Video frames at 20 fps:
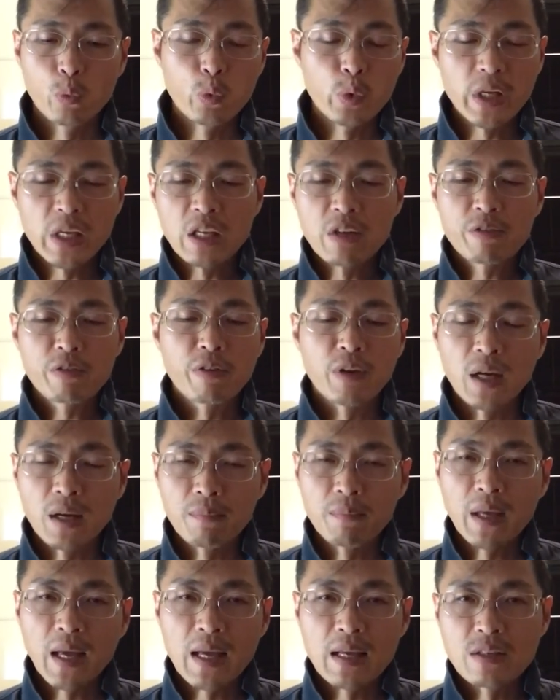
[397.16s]
read
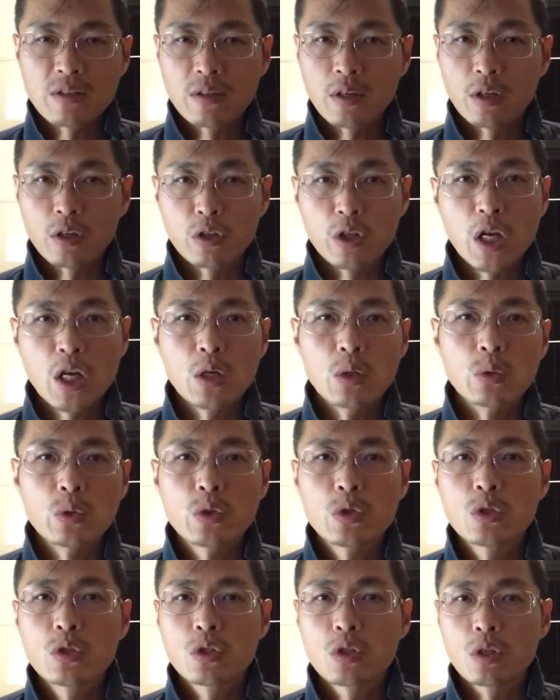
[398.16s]
from as their
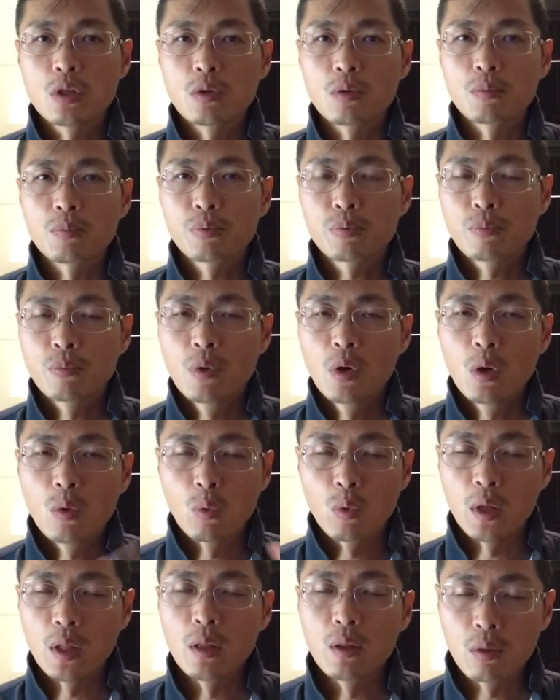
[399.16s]
notes to
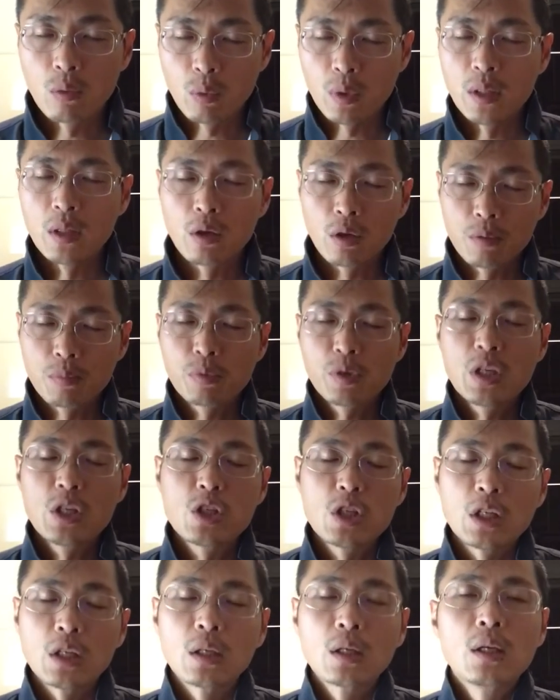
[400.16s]
when they're
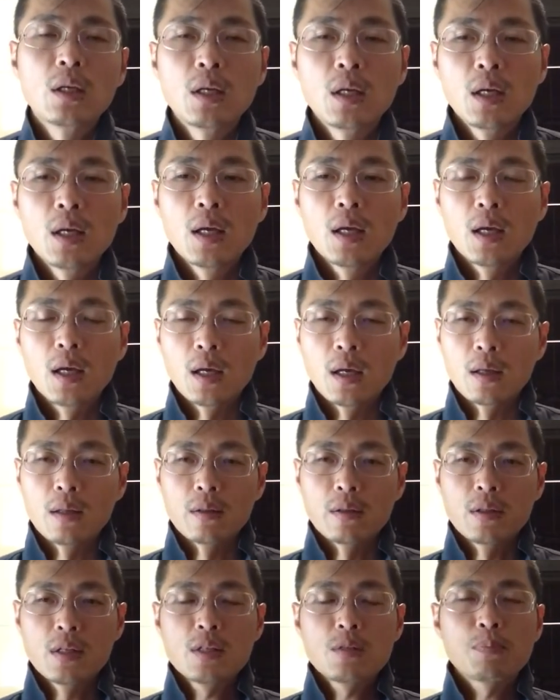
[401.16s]
preaching,
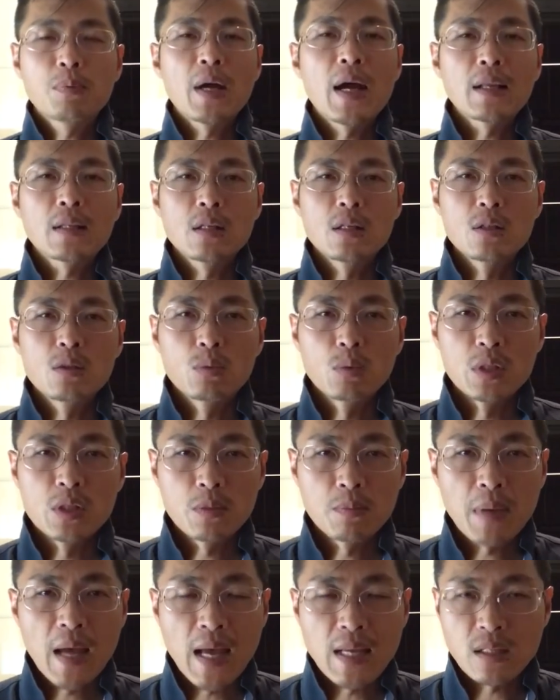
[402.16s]
and this practice
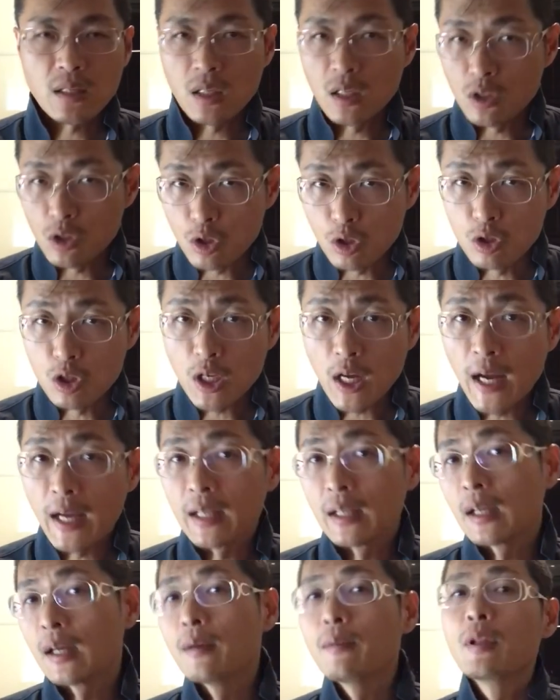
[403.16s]
was passed into
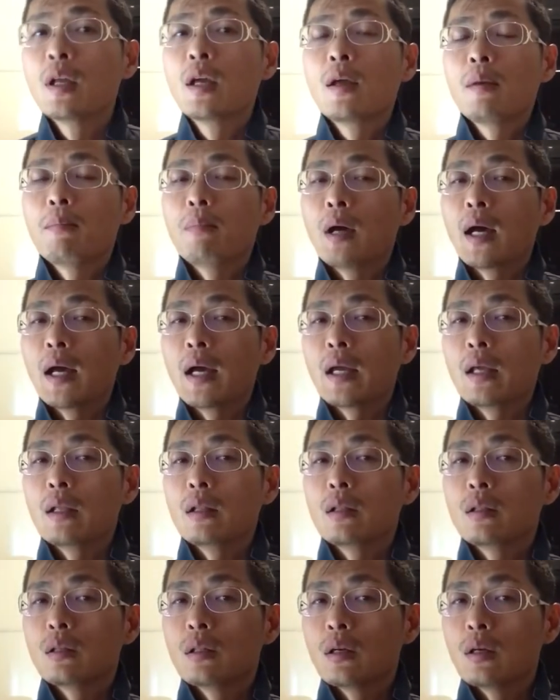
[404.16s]
China by
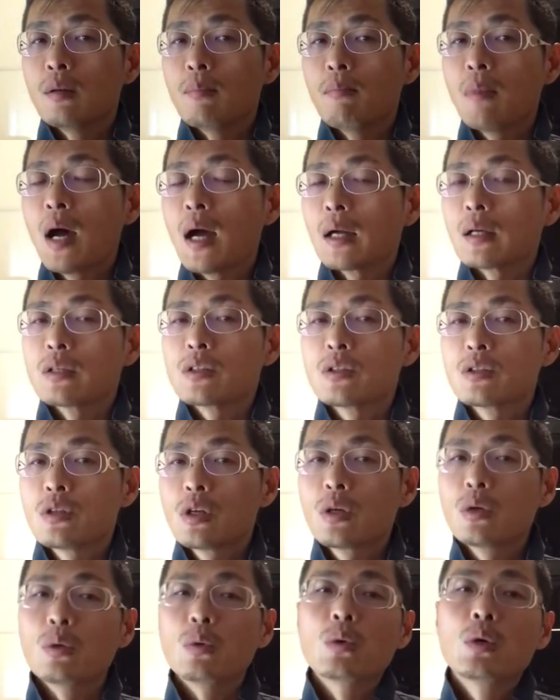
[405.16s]
the monks
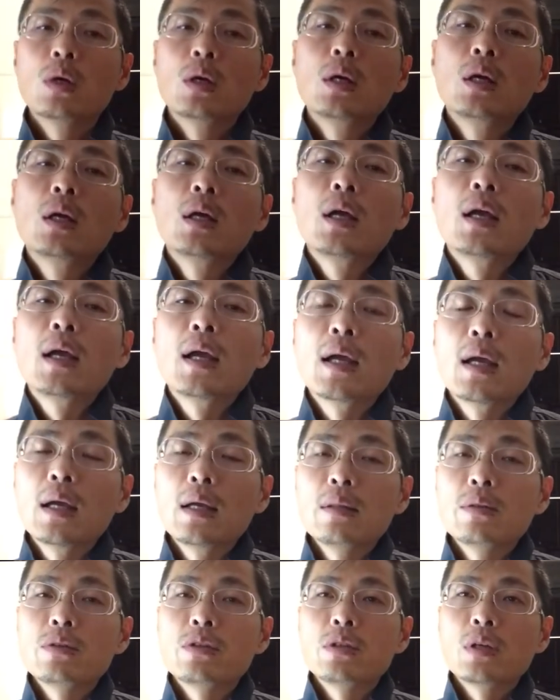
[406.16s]
too.
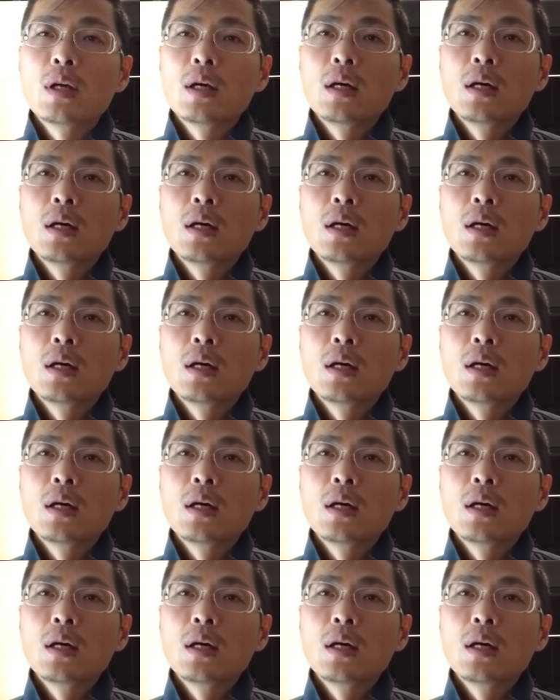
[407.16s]
And